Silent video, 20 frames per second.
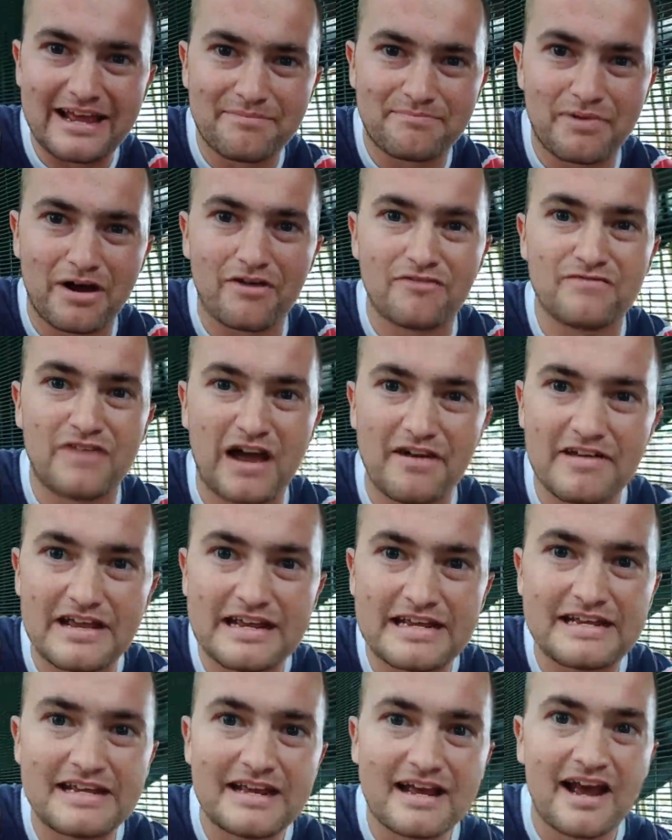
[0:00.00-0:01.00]
But I'm
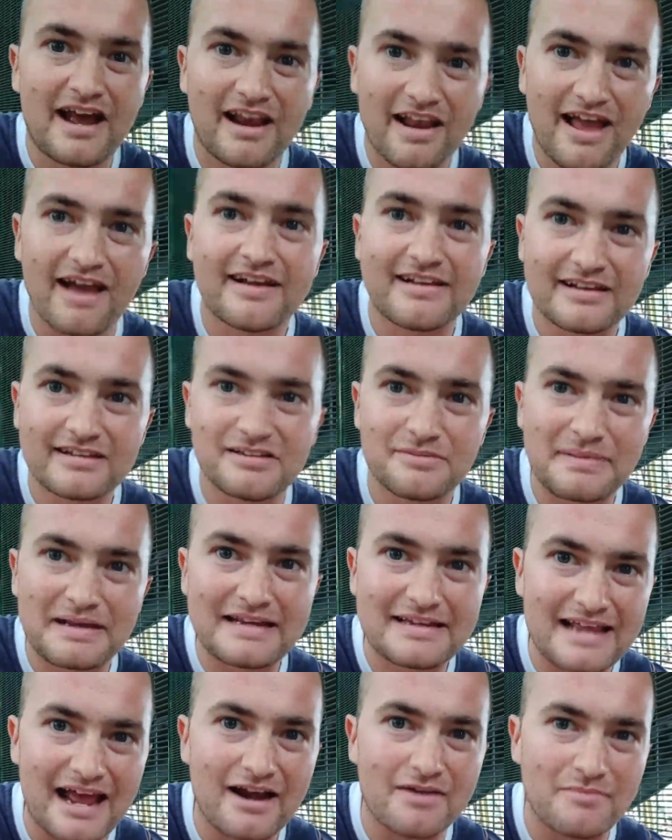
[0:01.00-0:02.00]
very lucky to be
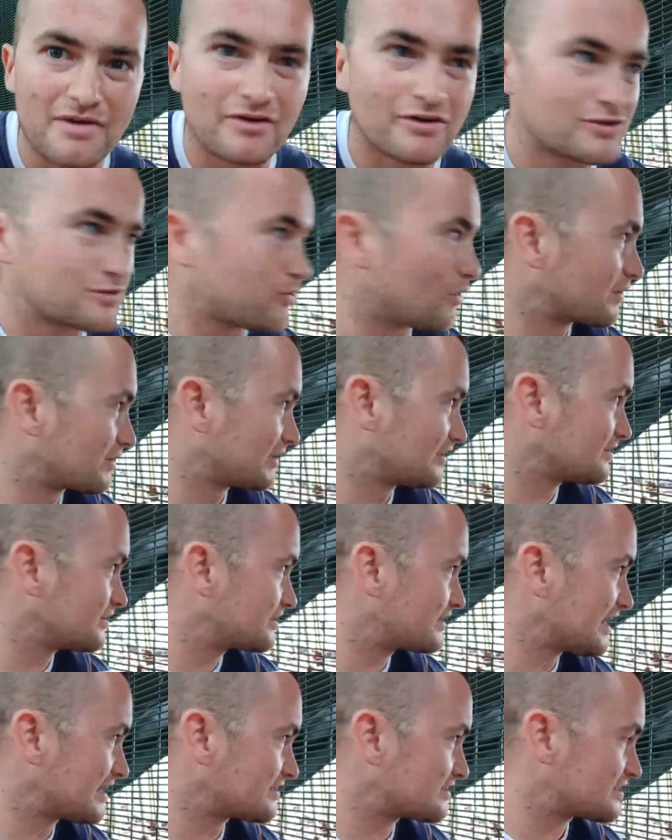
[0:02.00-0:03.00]
down in Monk's Walk and
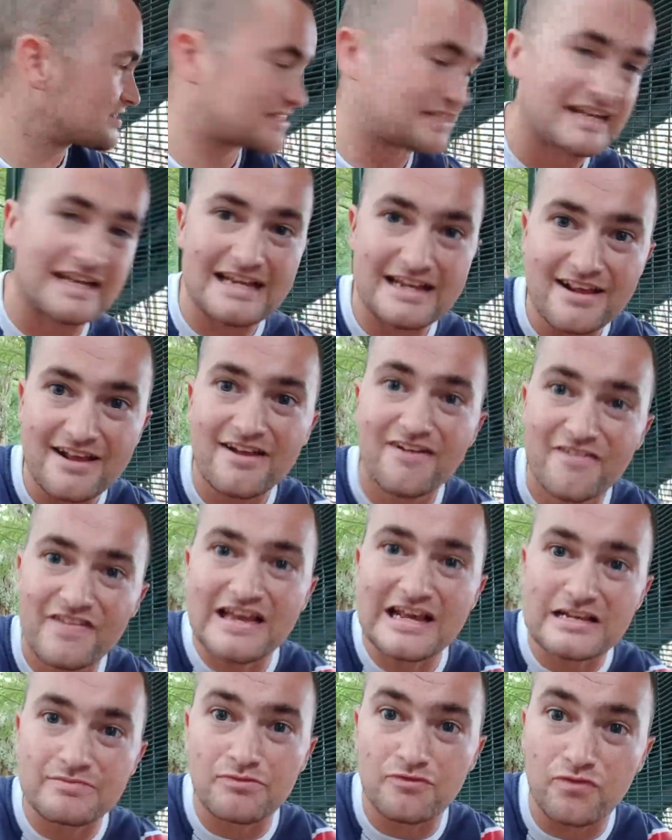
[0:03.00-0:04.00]
get to see
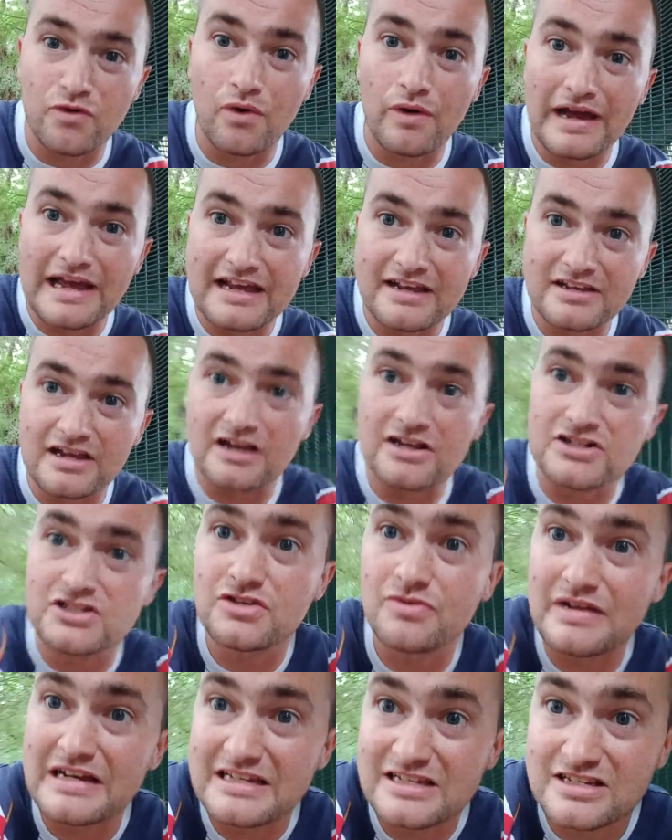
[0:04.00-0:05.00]
these before it goes
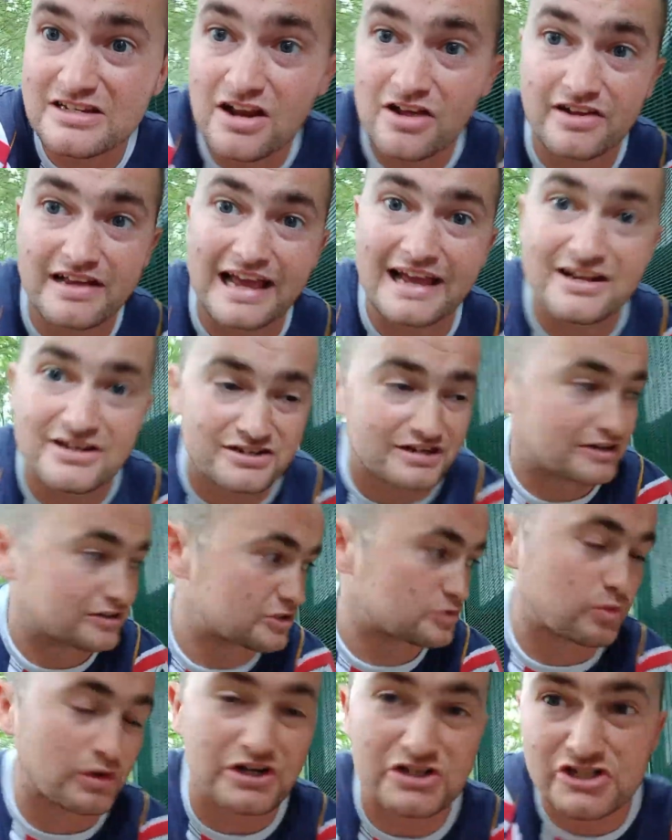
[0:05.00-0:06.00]
to its location. I
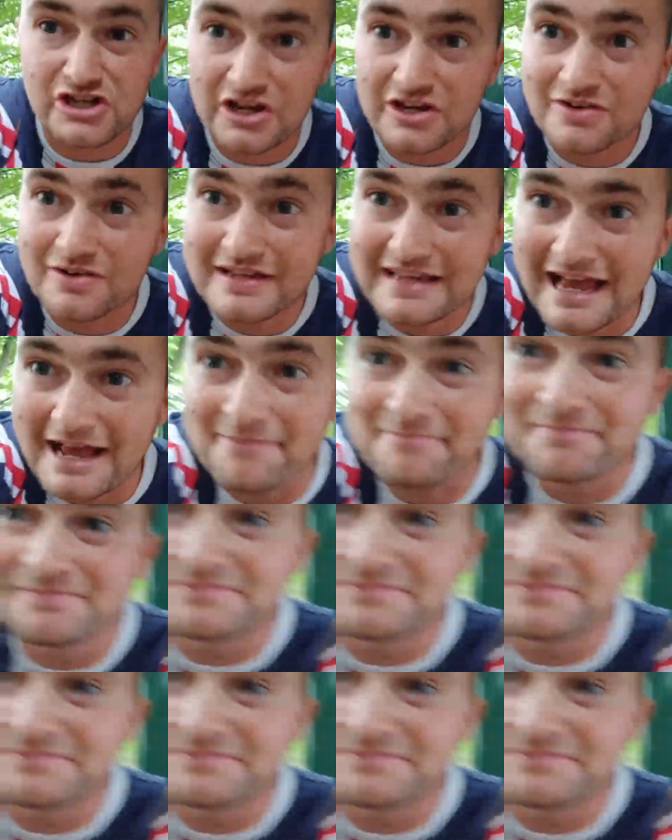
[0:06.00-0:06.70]
just want to show you again.